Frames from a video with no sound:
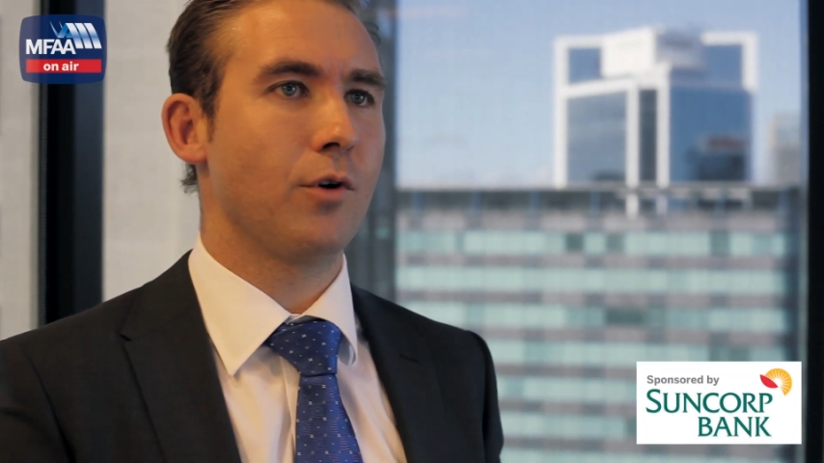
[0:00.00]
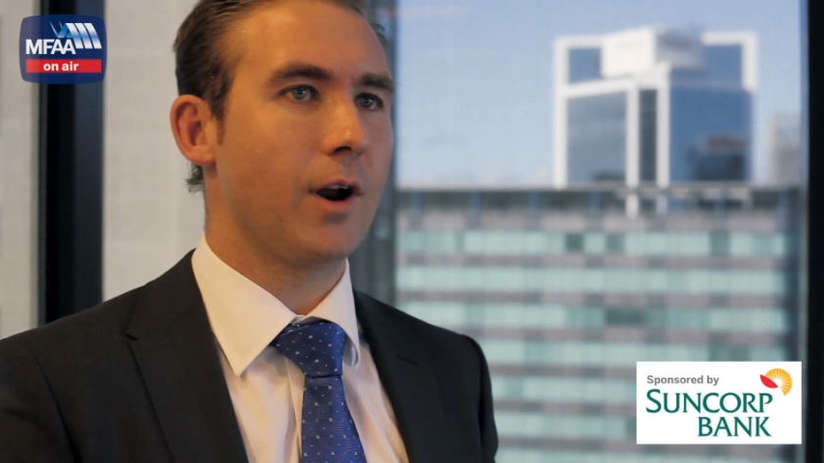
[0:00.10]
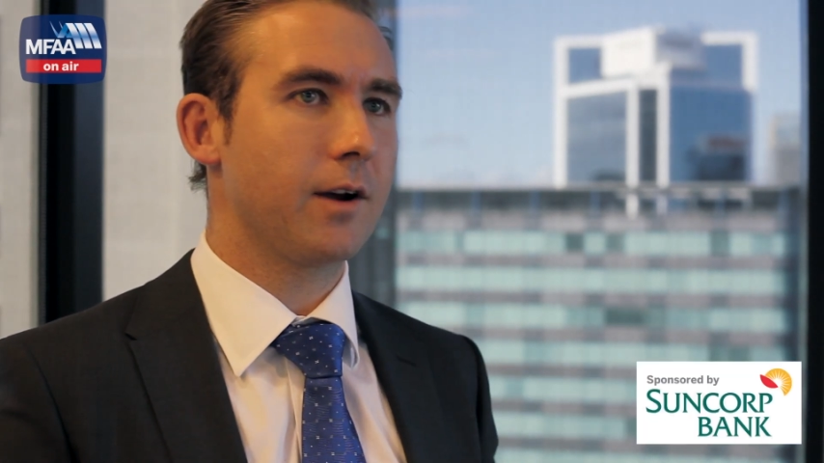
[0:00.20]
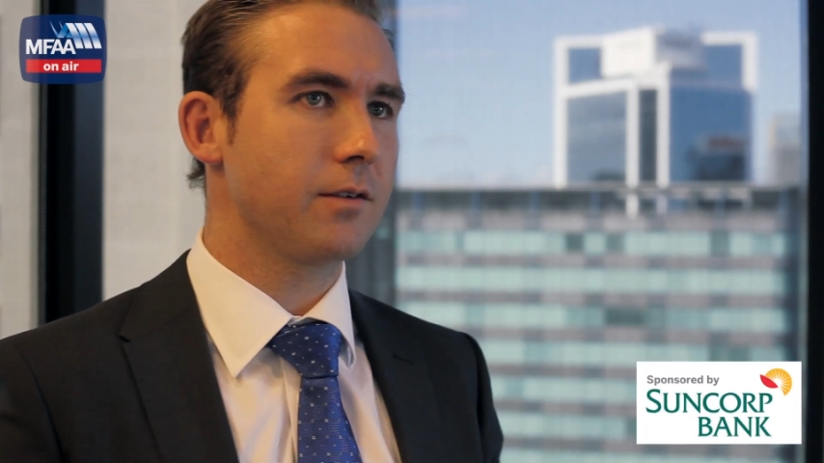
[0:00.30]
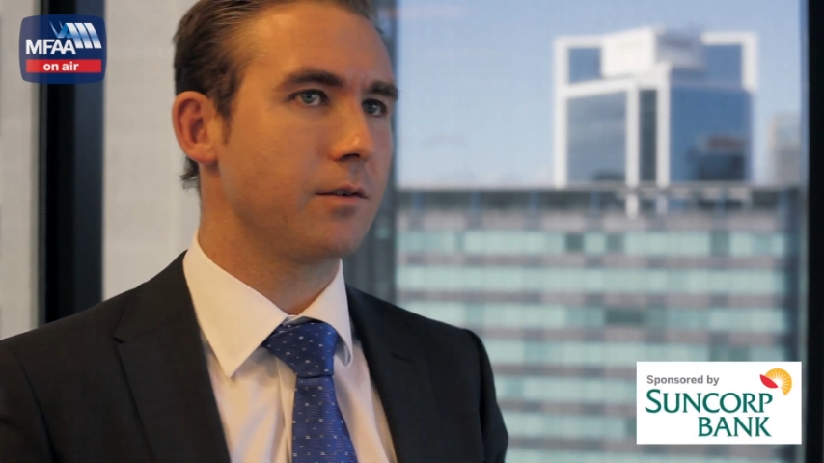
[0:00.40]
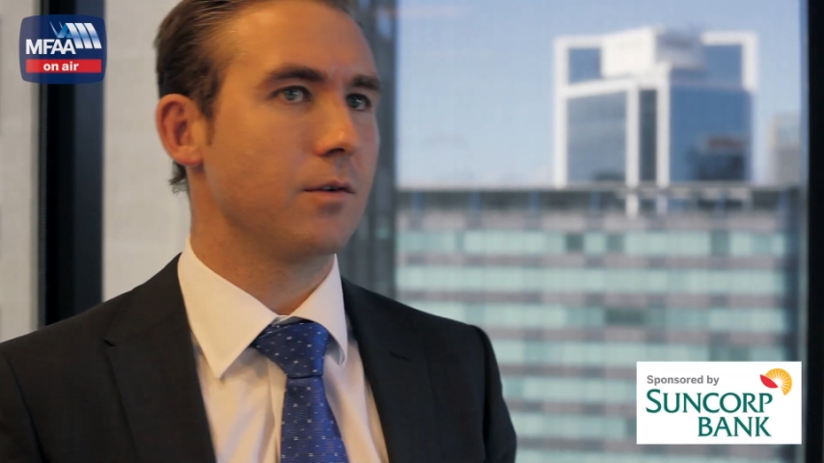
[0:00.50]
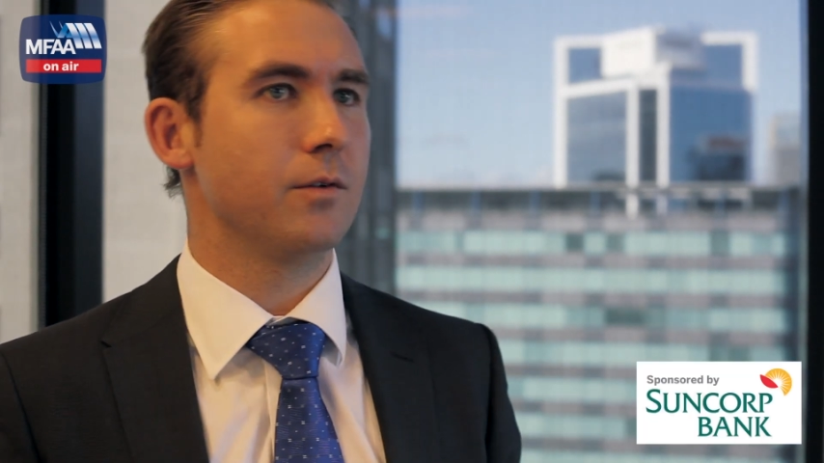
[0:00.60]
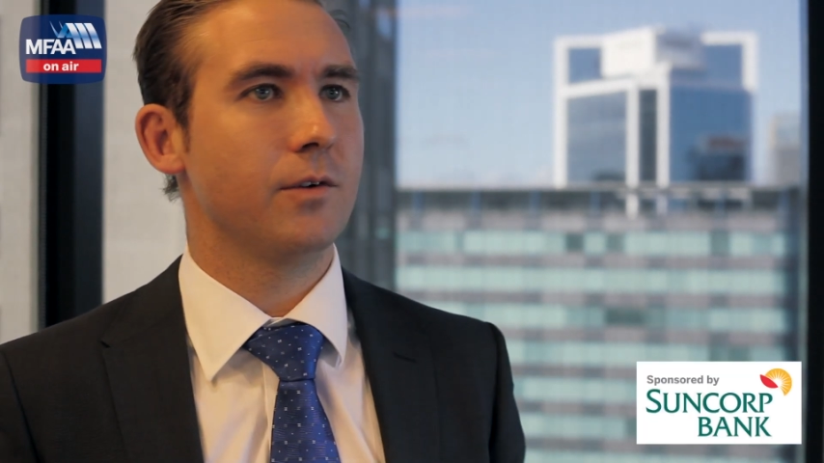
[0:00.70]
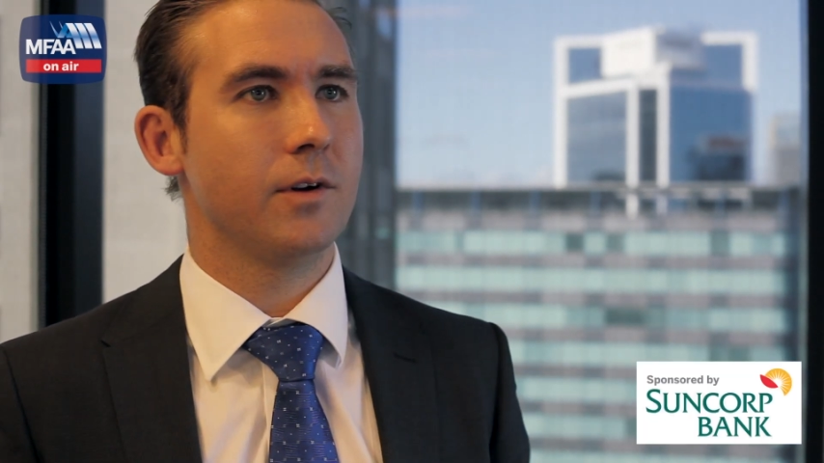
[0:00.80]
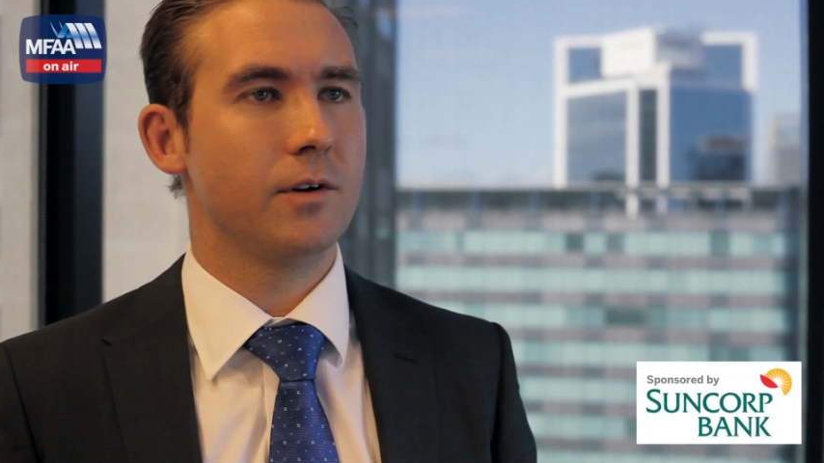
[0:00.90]
products that
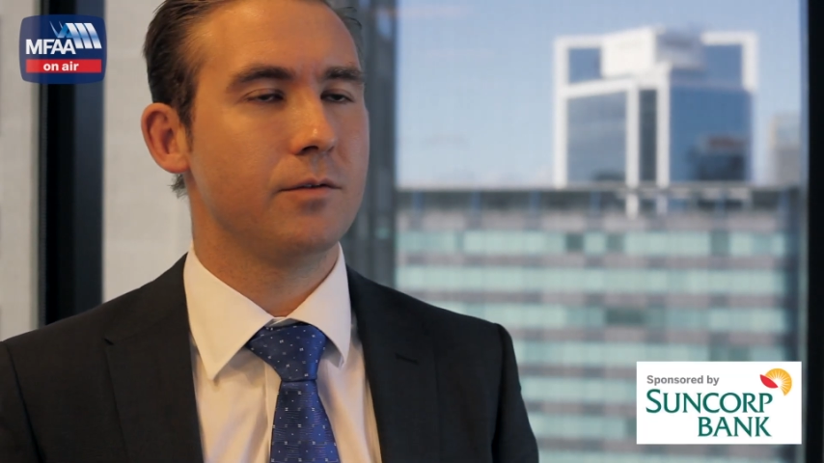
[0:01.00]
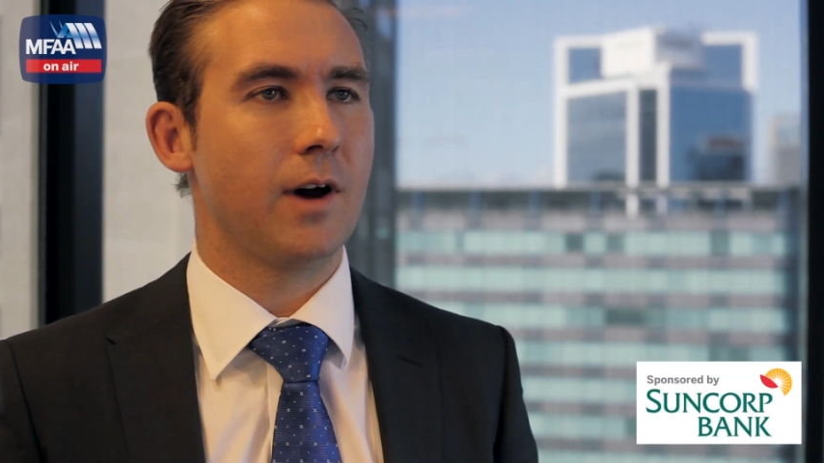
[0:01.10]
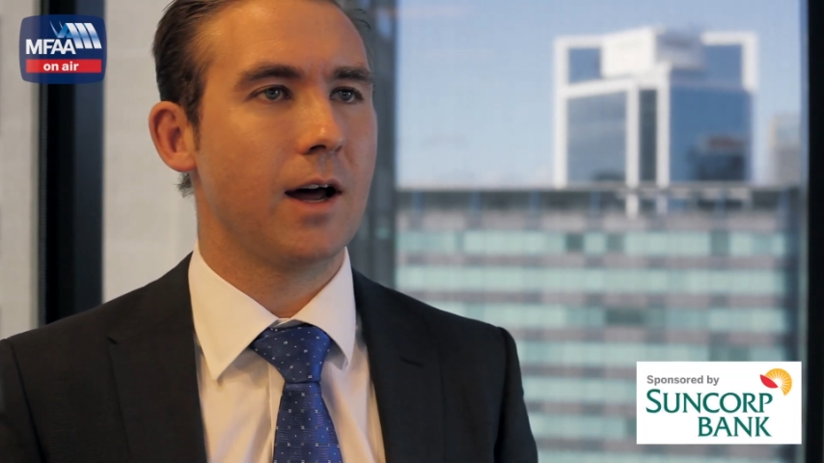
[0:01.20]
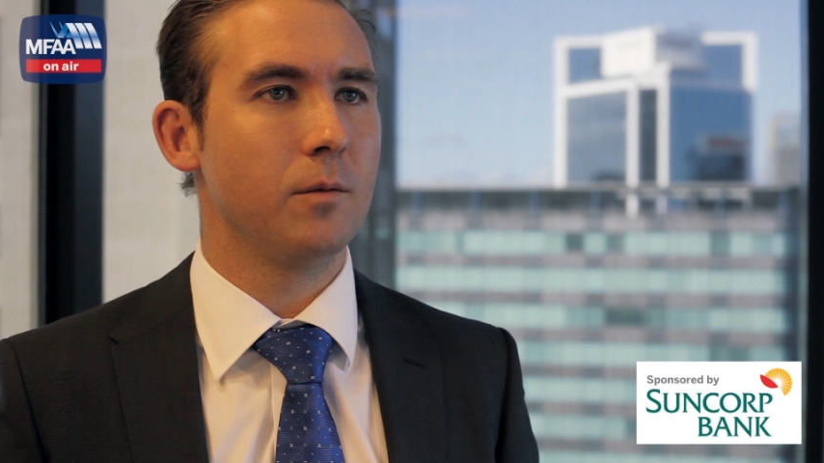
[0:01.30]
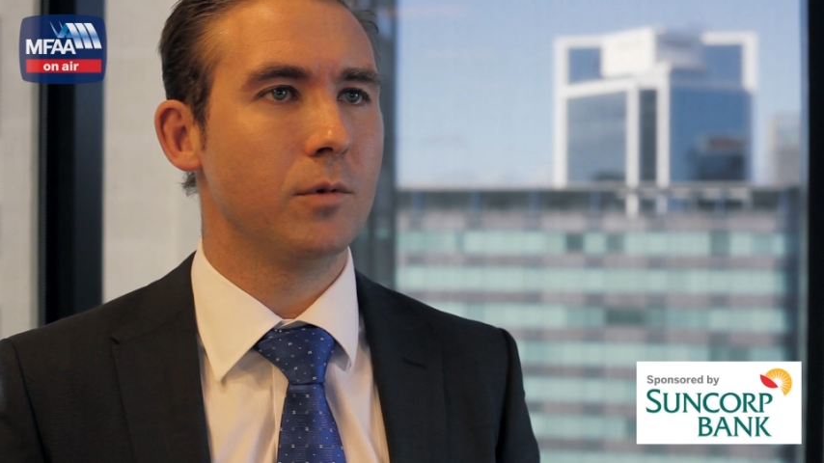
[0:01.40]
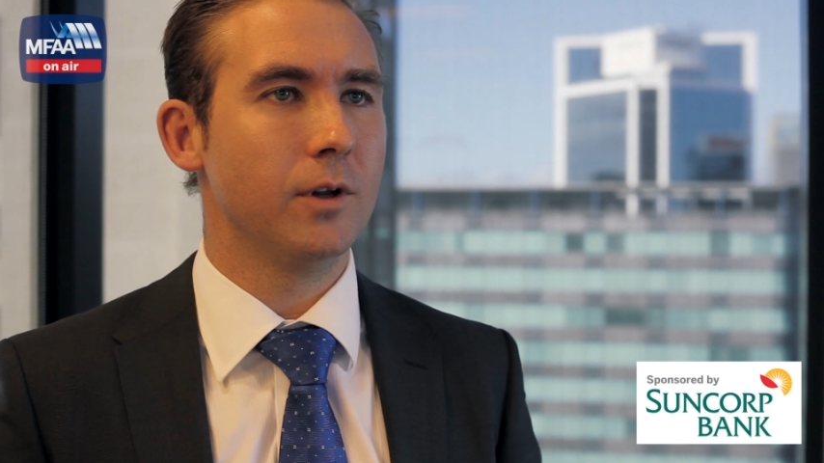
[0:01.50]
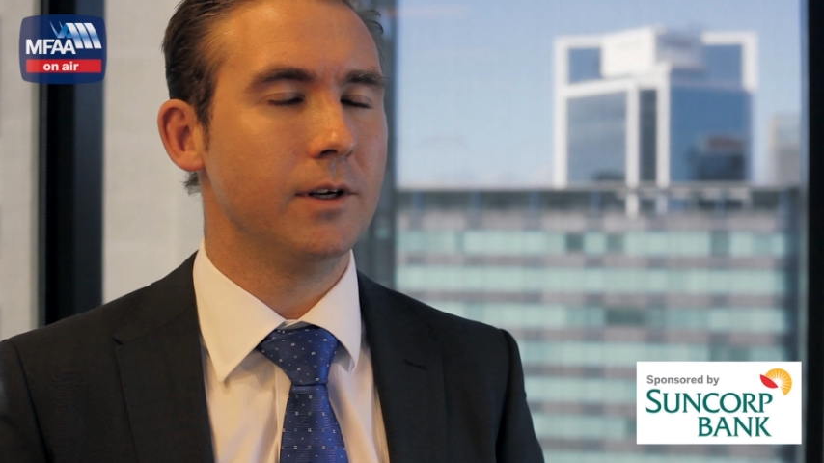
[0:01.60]
are available.